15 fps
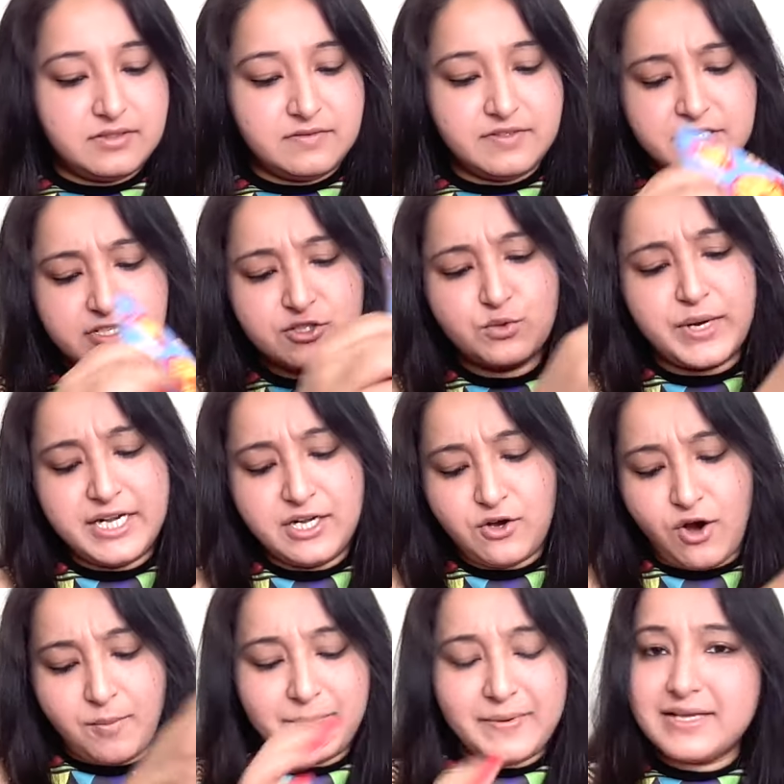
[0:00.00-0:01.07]
This is quite
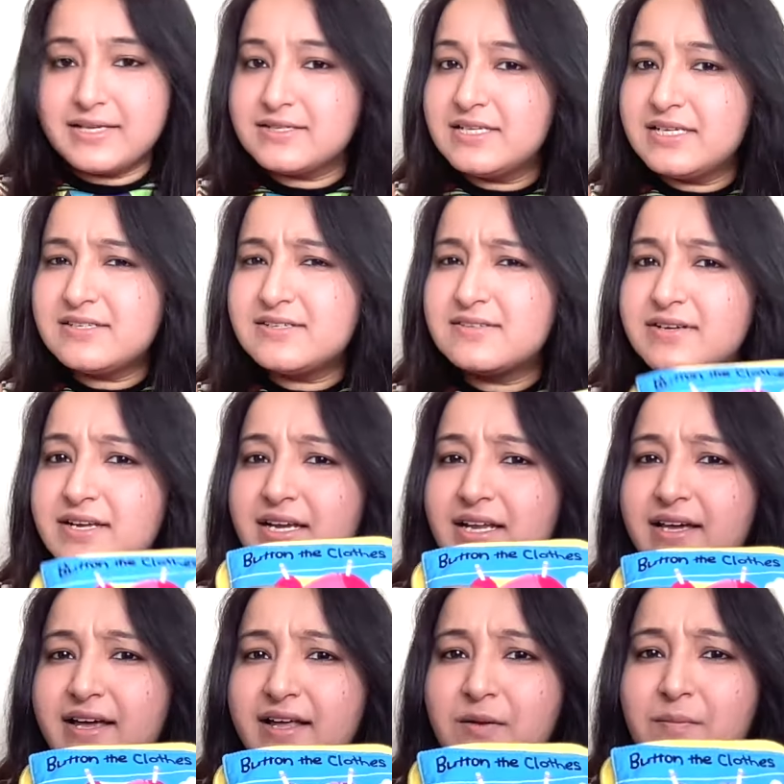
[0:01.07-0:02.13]
complex. These really
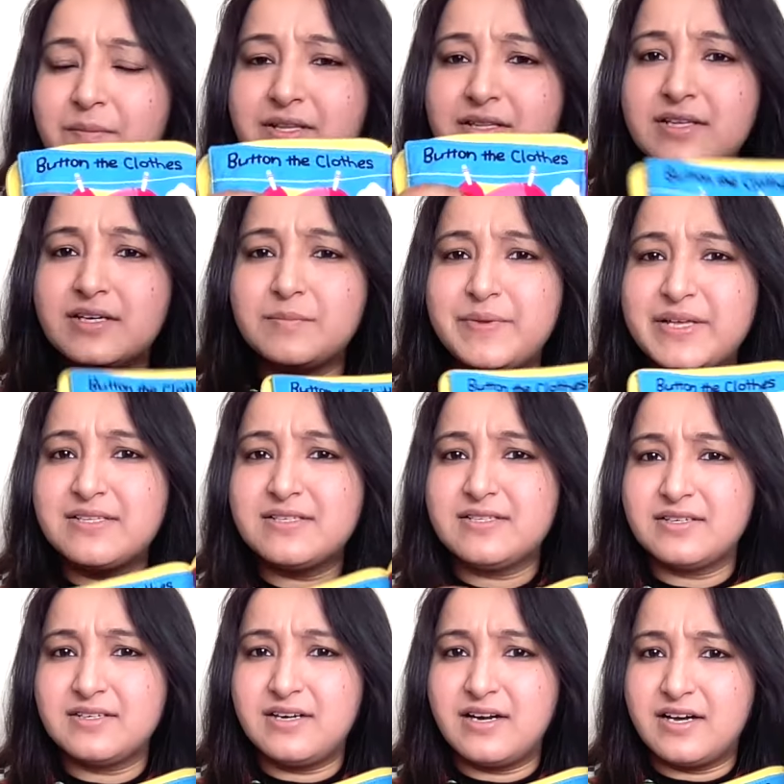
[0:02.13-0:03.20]
help in the
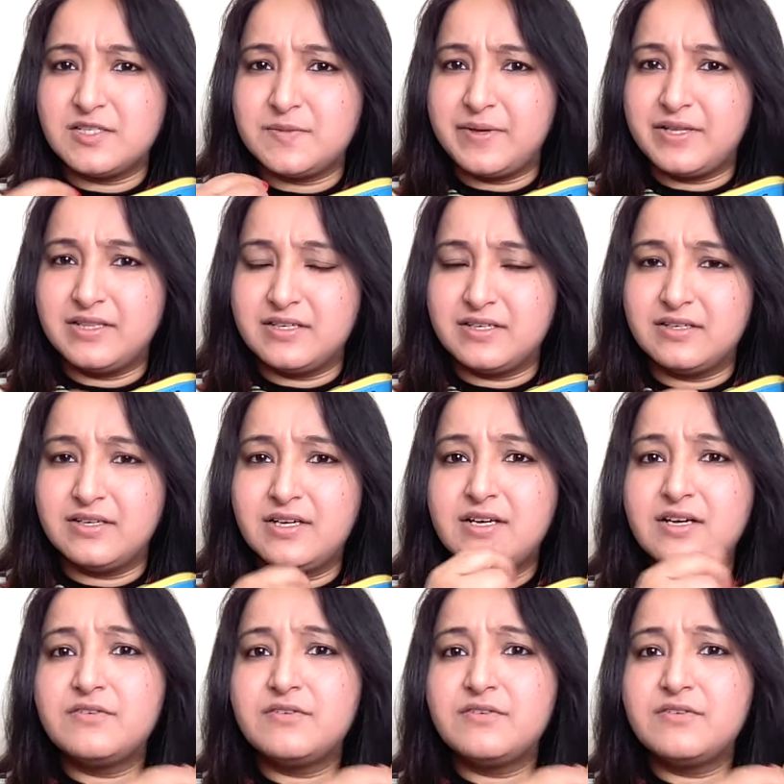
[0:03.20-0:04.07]
pincer grasp and the